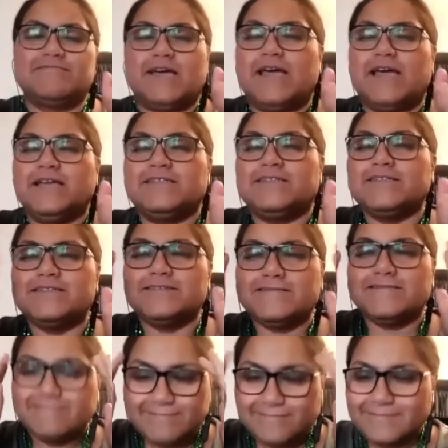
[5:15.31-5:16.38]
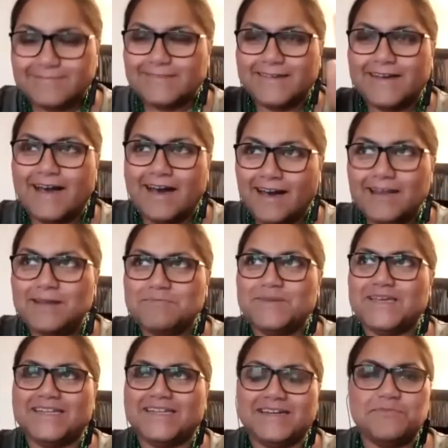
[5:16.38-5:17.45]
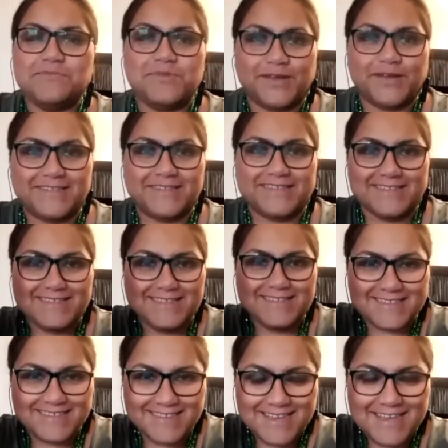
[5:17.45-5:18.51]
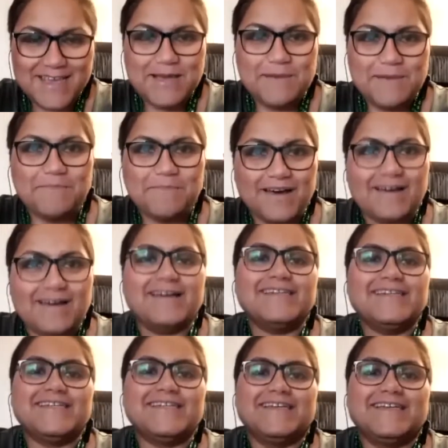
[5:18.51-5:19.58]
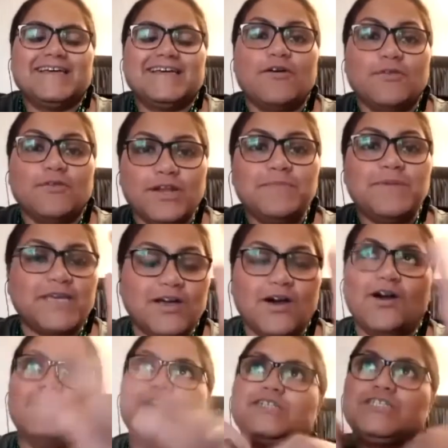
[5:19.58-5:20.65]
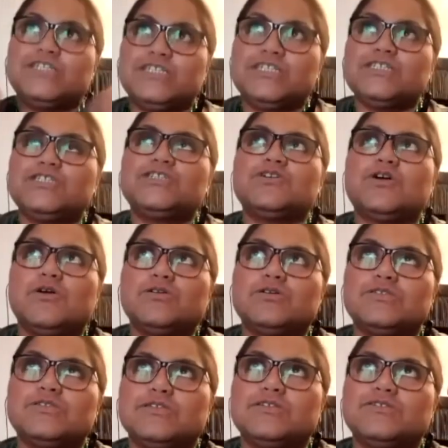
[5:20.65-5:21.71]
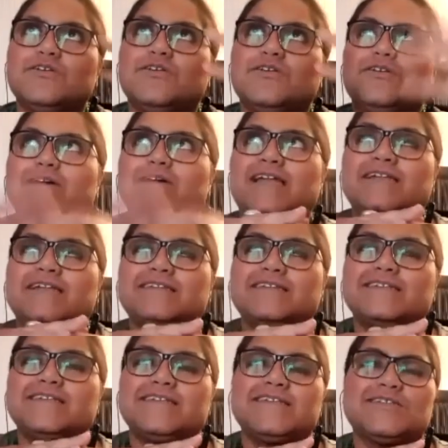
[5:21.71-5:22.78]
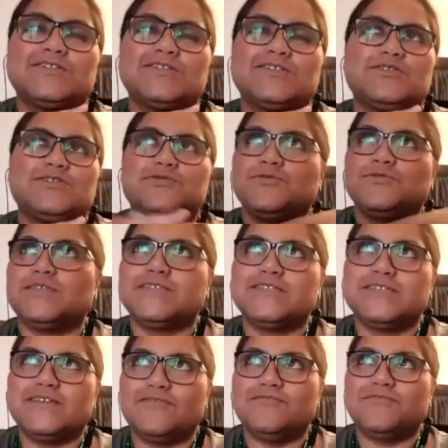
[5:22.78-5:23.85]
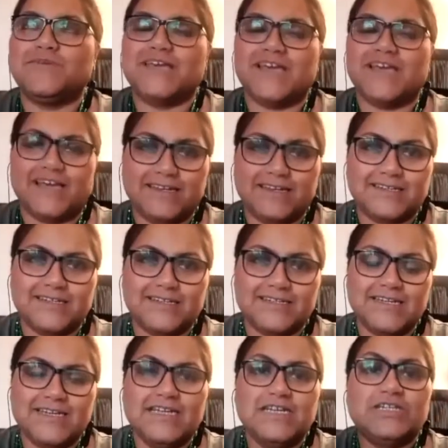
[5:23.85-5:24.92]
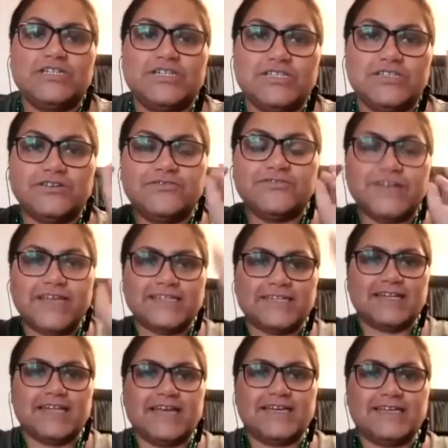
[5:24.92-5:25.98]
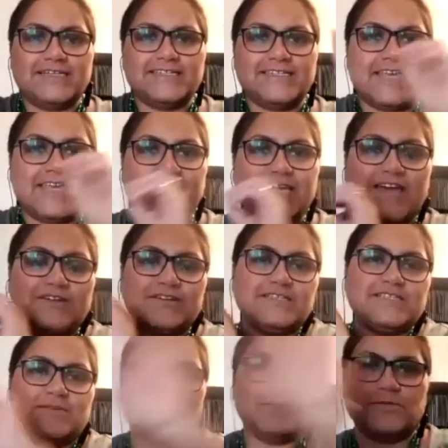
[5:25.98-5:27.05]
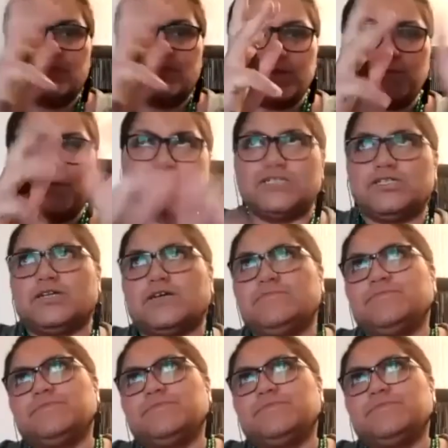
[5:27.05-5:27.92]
I just can't be in her presence. But only because she just talks the talk and she doesn't do the stuff behind it. She's a great, like, to carry someone with a picture.